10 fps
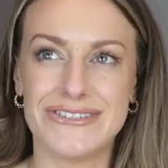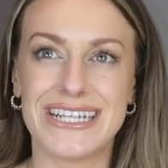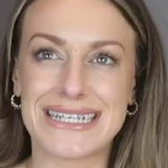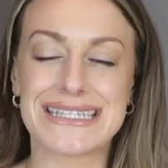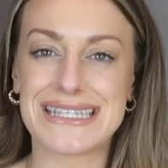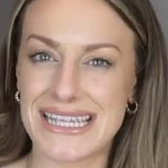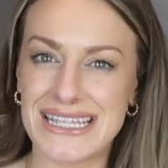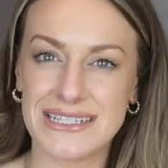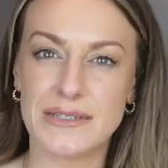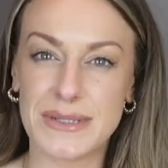like
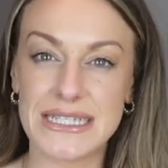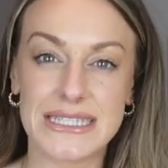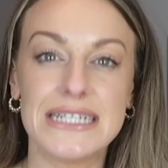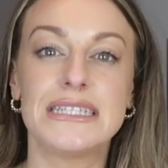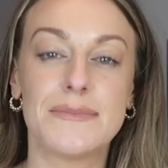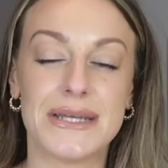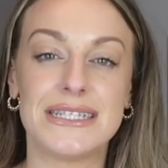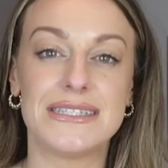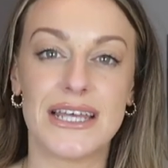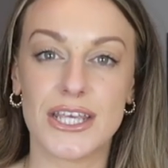seasonal pieces. They're
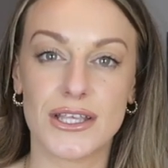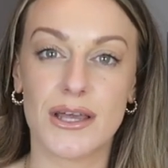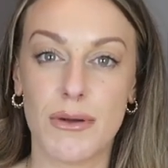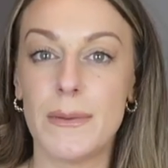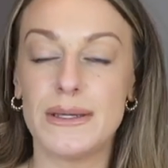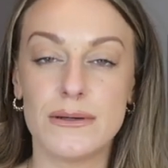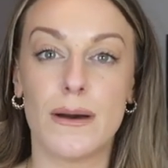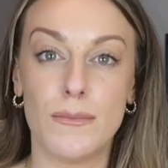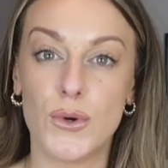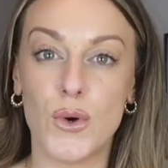pieces that probably
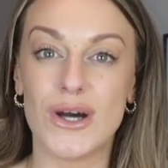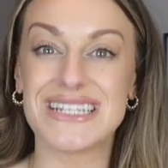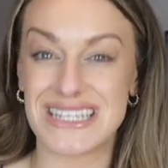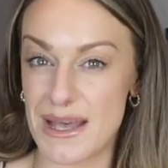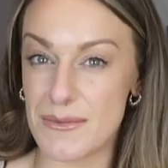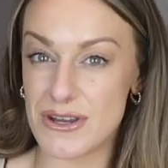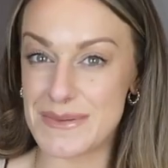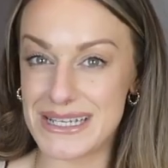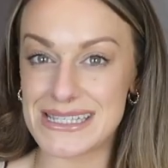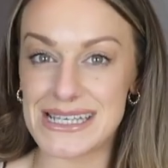are more summery
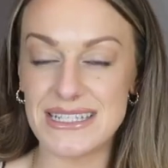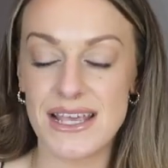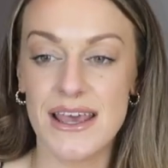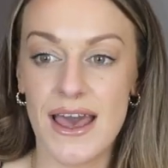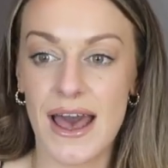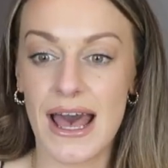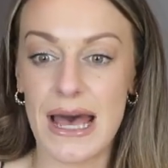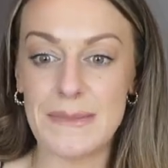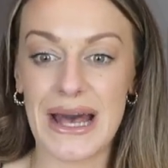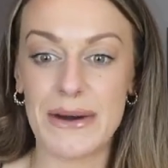pieces.
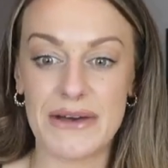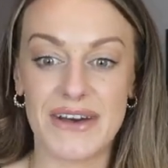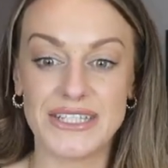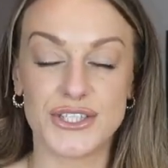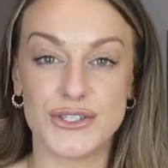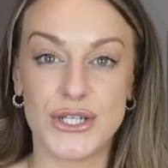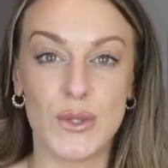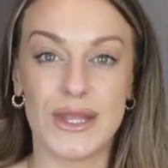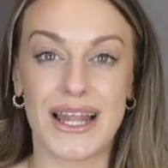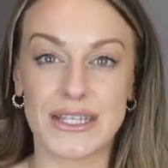However, I just
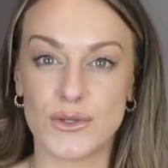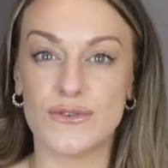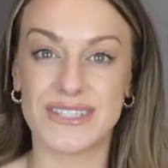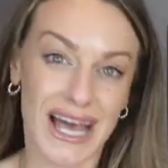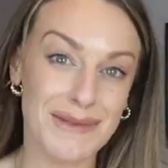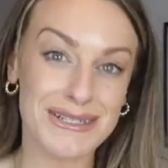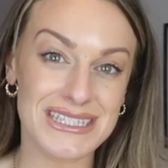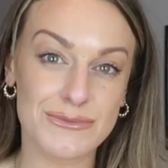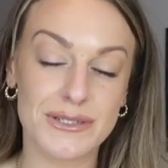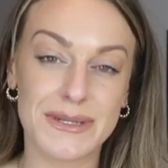know they're like sort of timeless
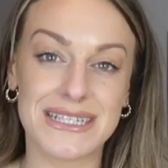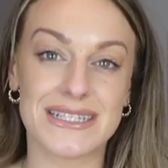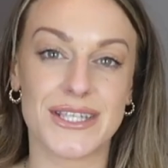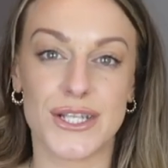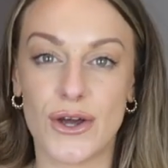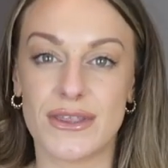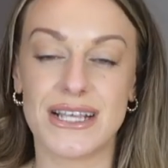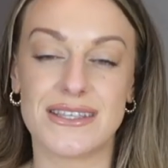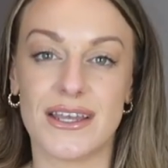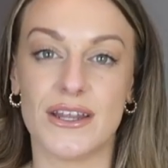summery pieces, so they're not
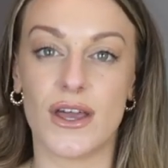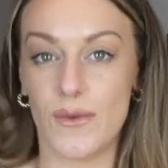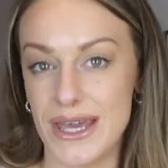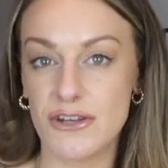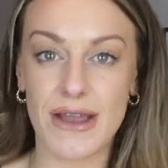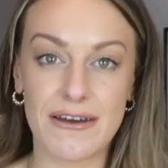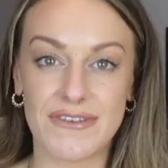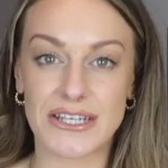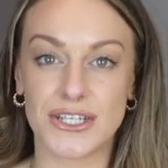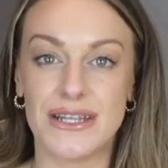things that are going to go in or out of
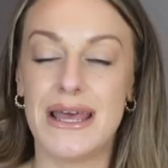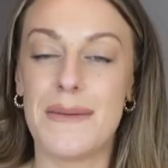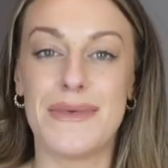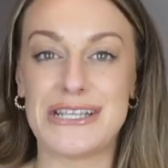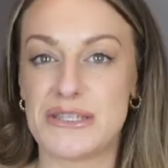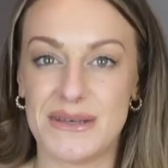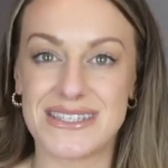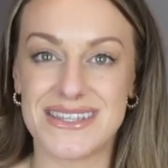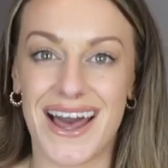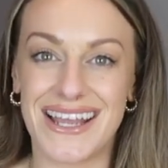fashion. They're just
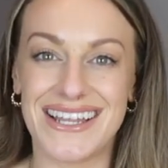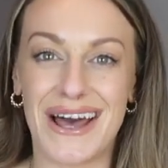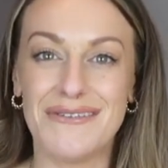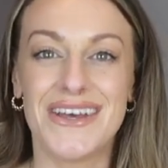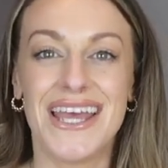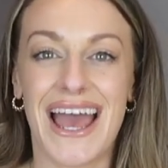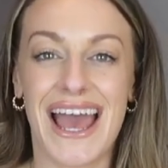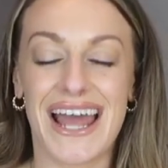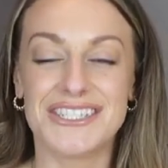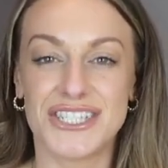pieces that I love.
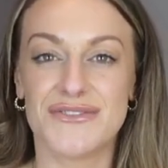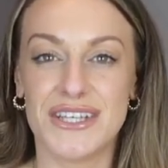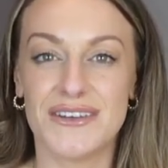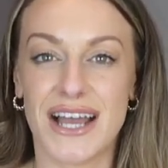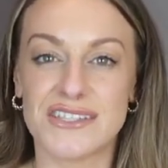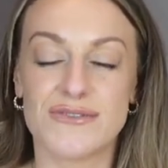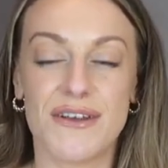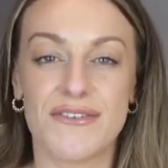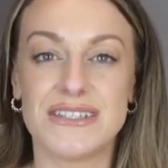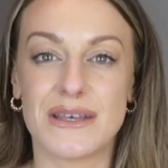And just for you guys'
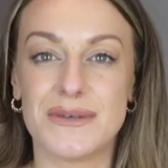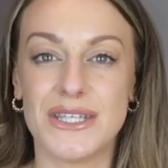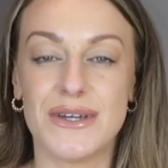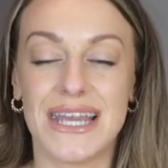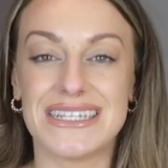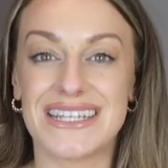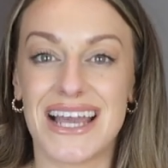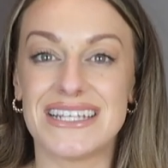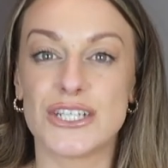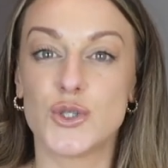reference, I'm a UK
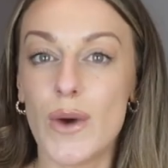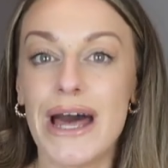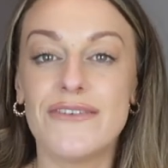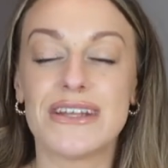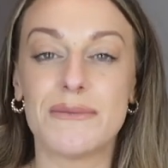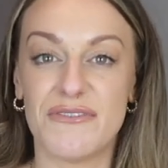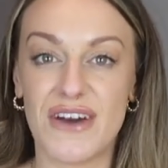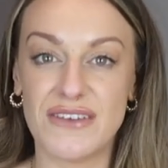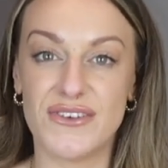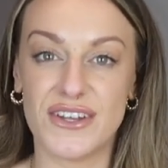size 12 and I'm
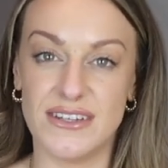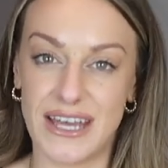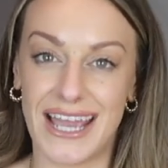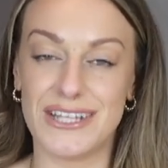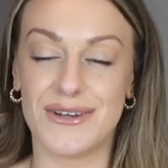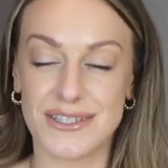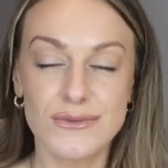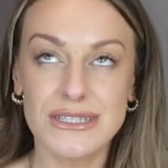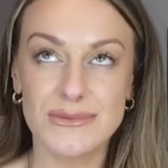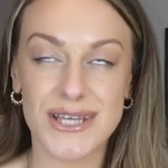5'9". You guys
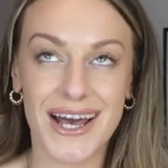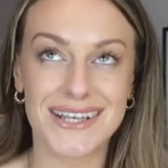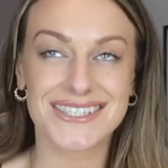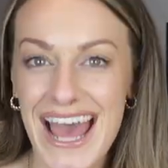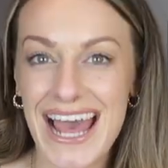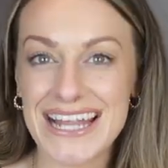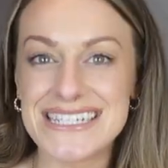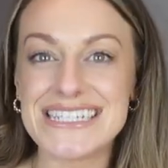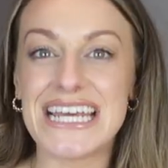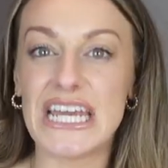always seem to ask.
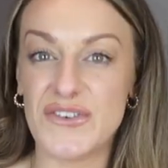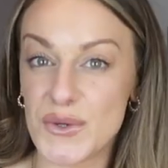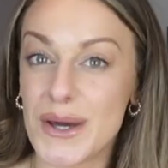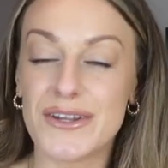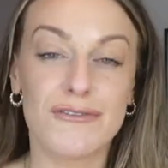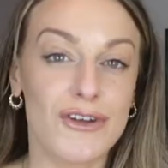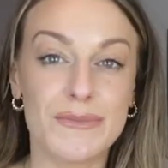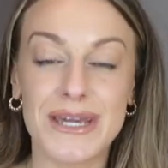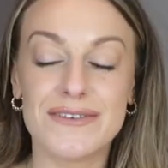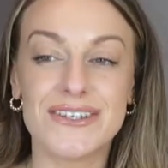And if you are not
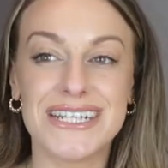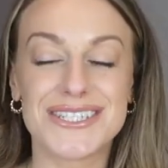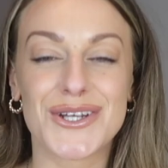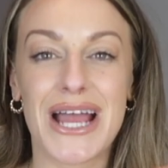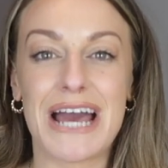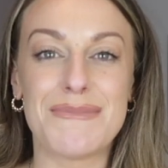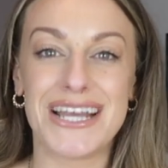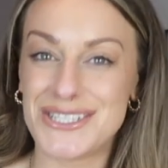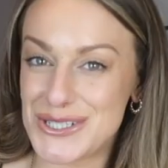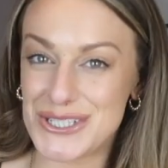following me over on Instagram,
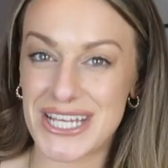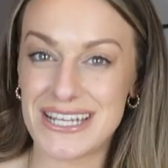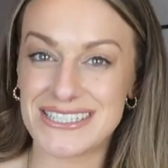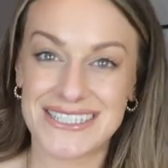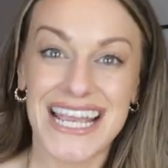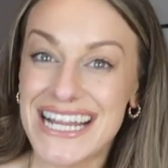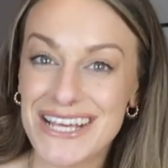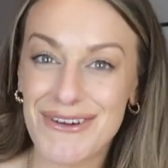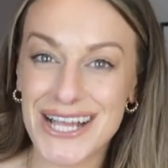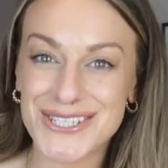I do share
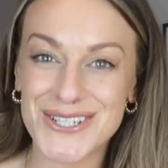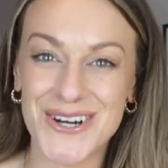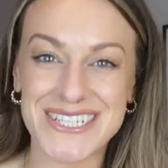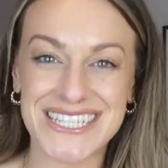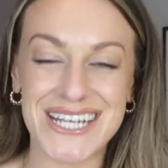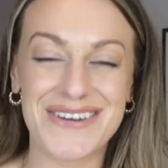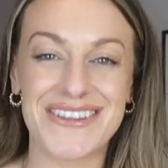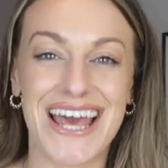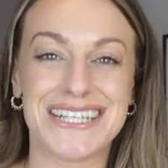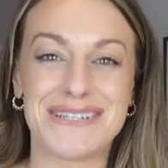daily fashion content
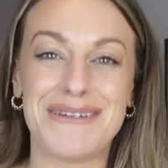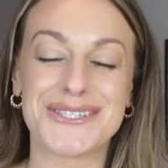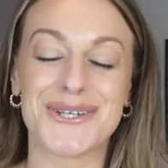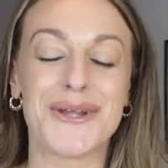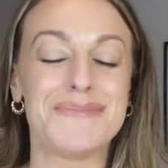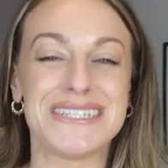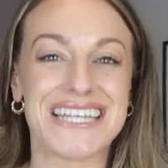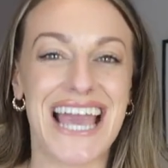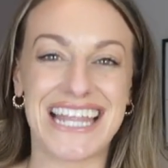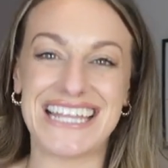over there, so make sure you're not
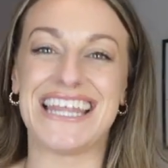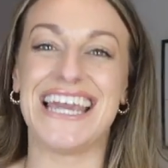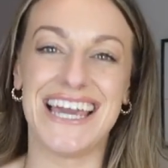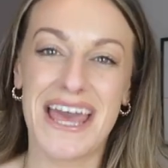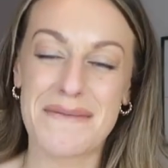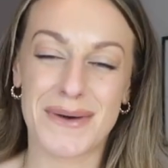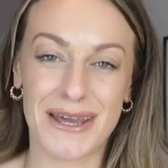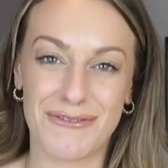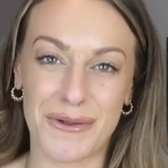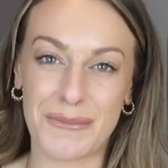missing anything
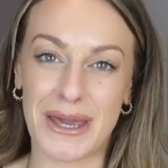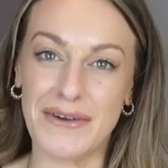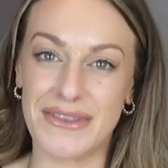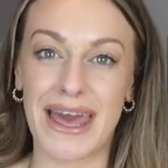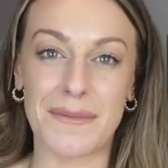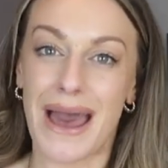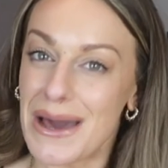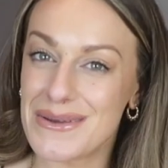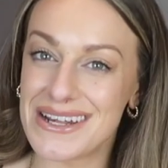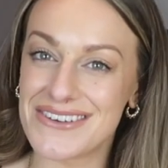by following me over there. I'm
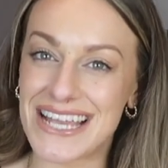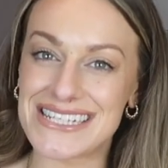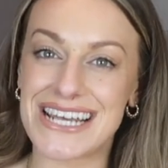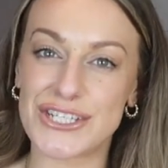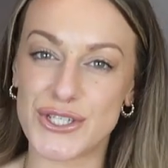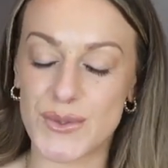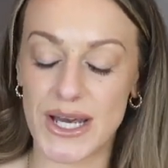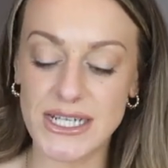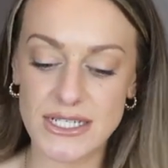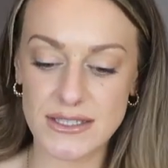at With Love Katie and 2_.
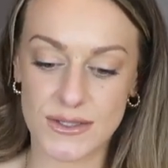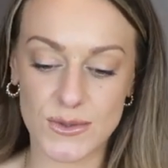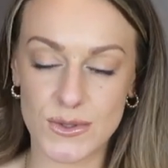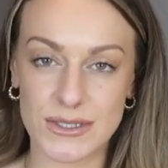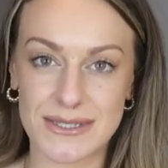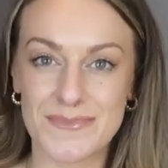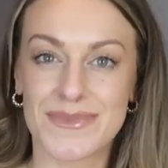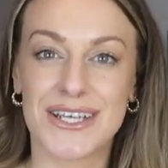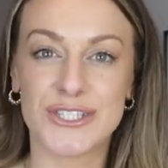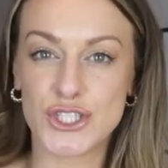
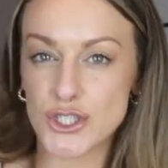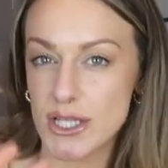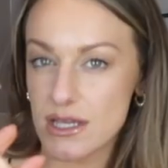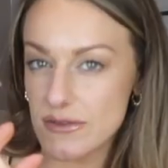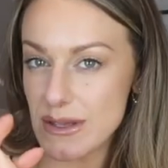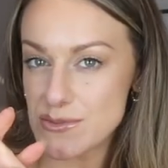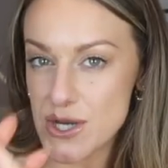Trying to get that